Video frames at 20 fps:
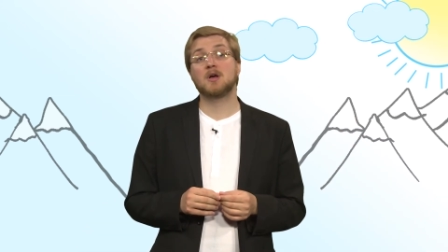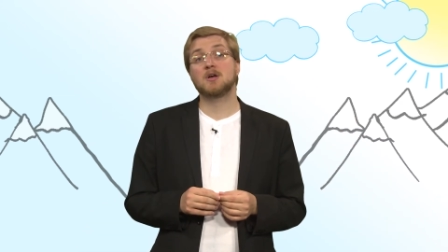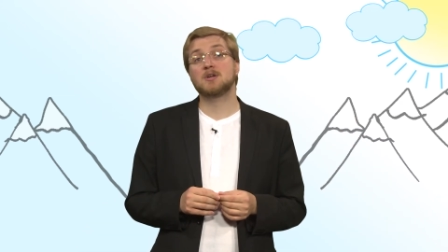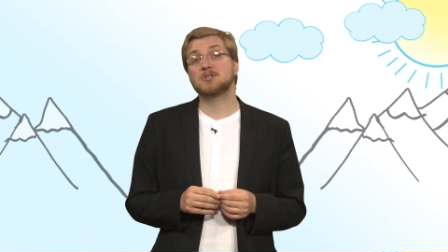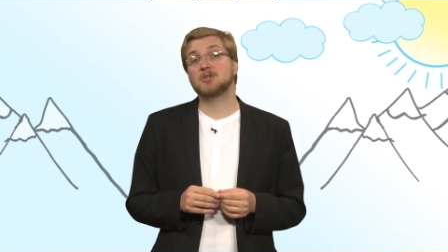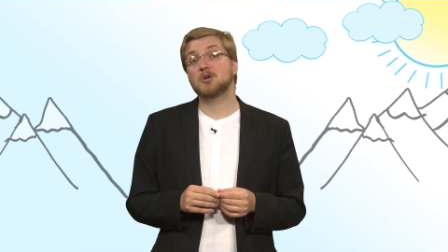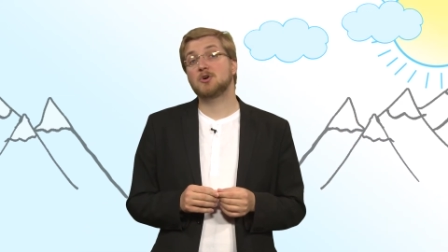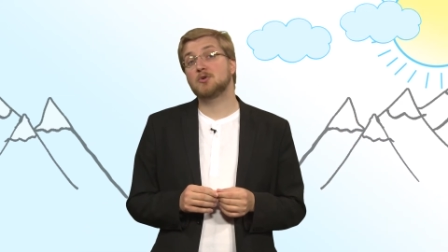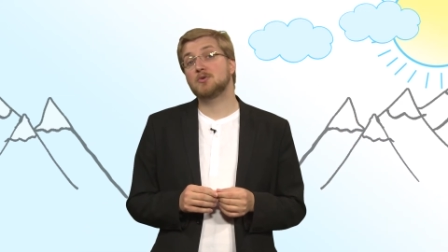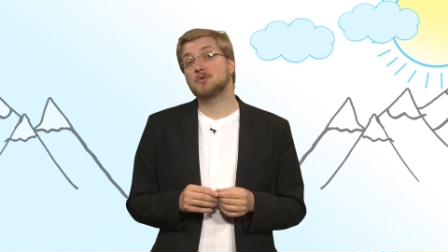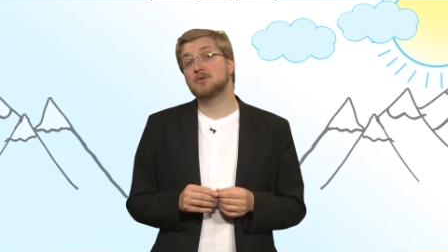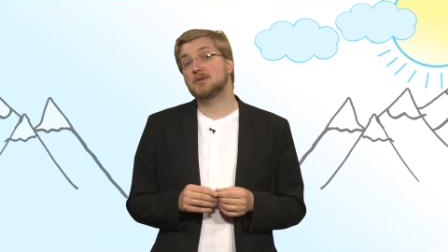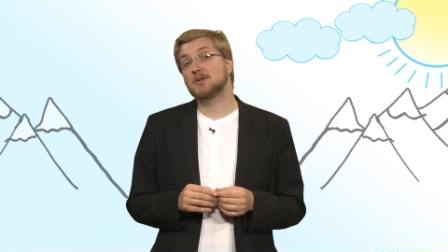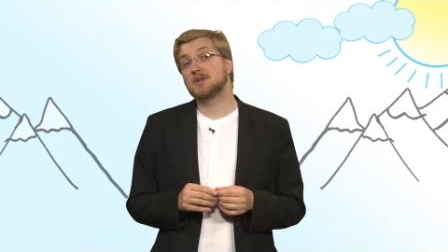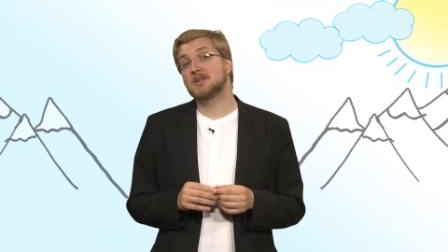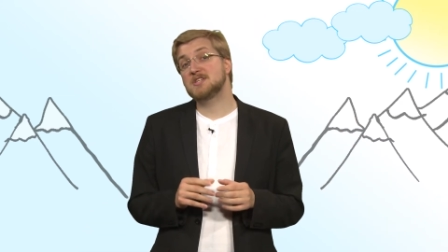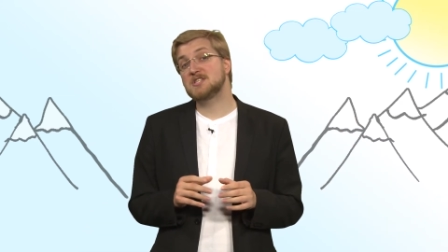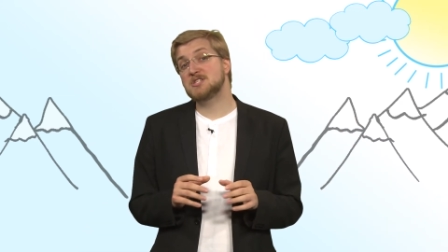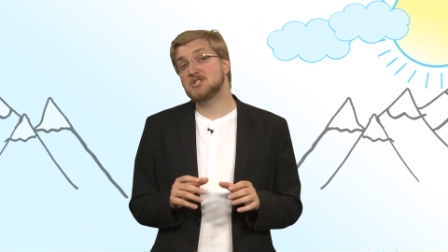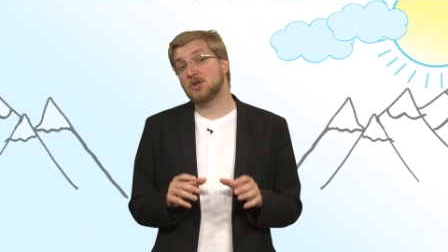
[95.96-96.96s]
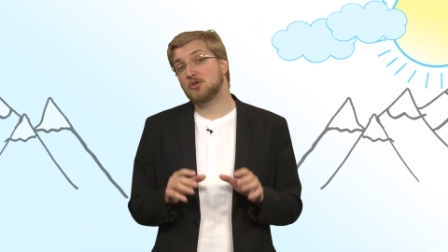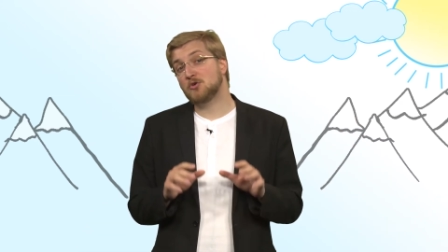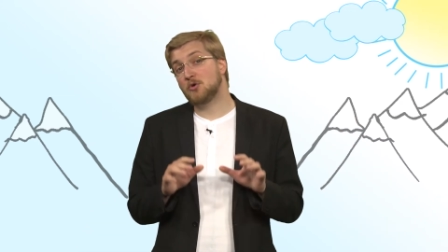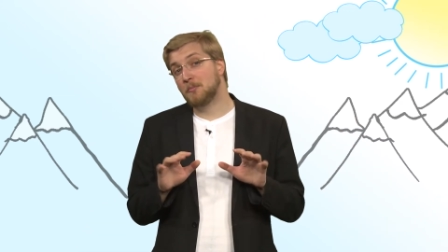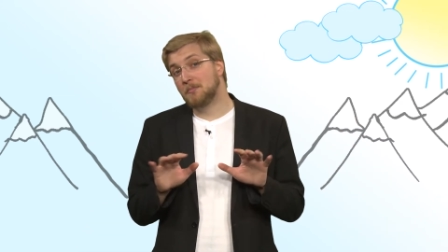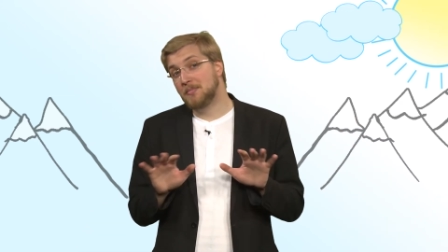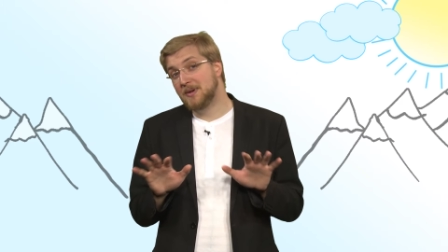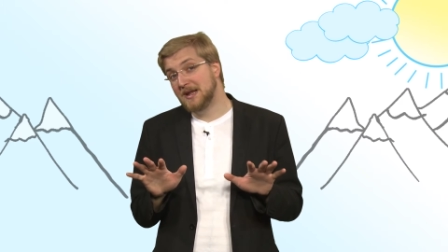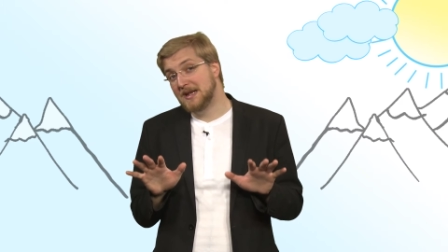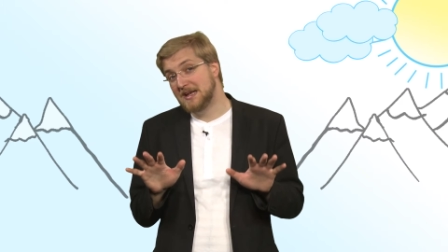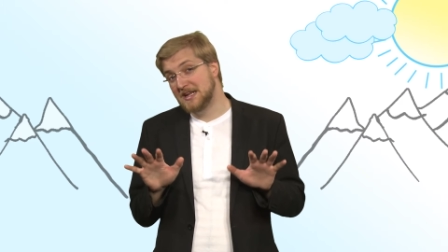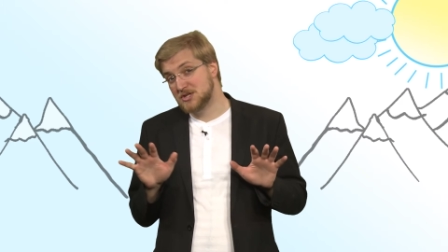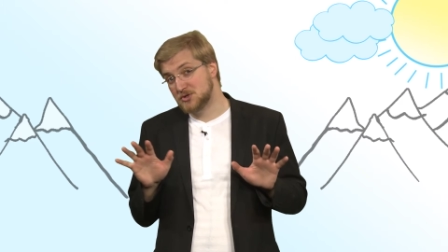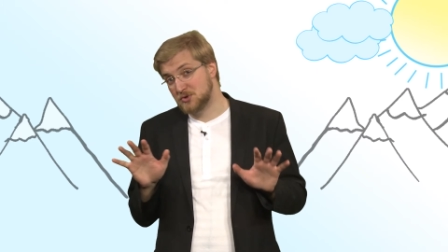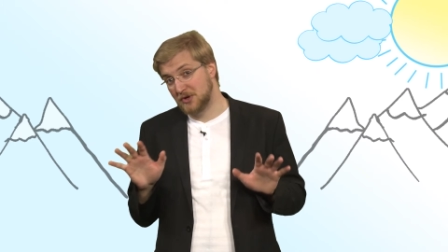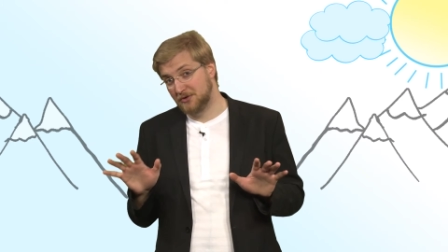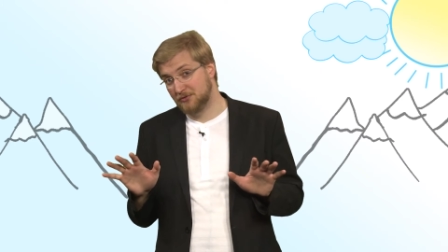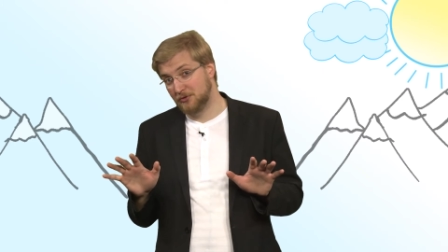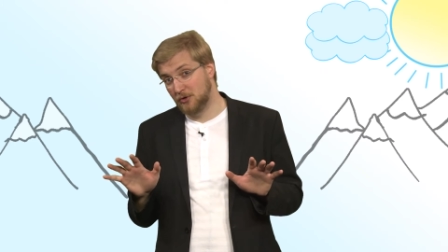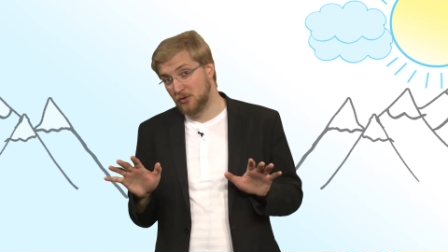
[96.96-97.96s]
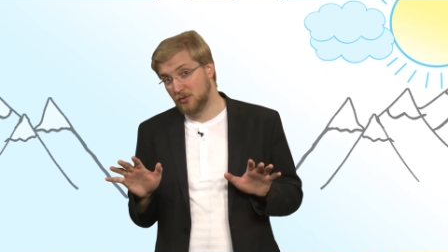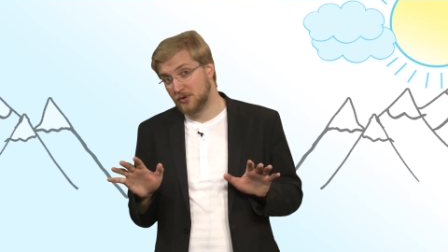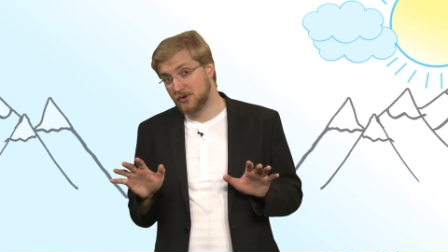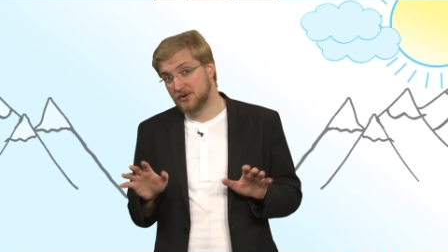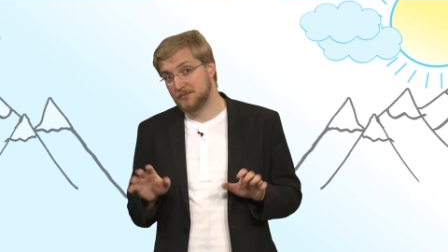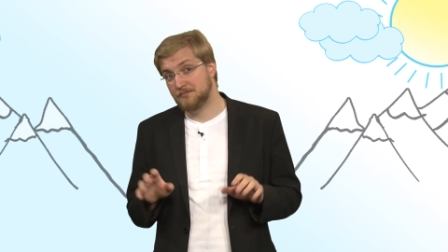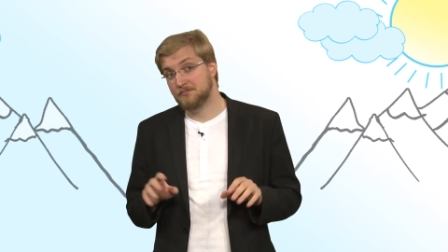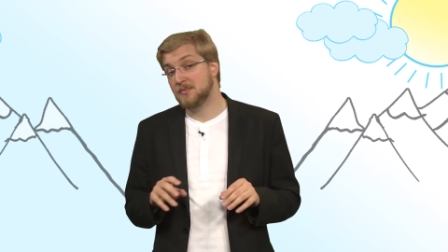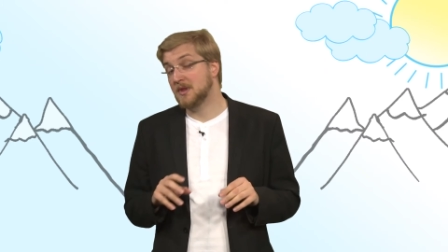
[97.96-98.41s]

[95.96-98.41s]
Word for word: So this is not completely straightforward.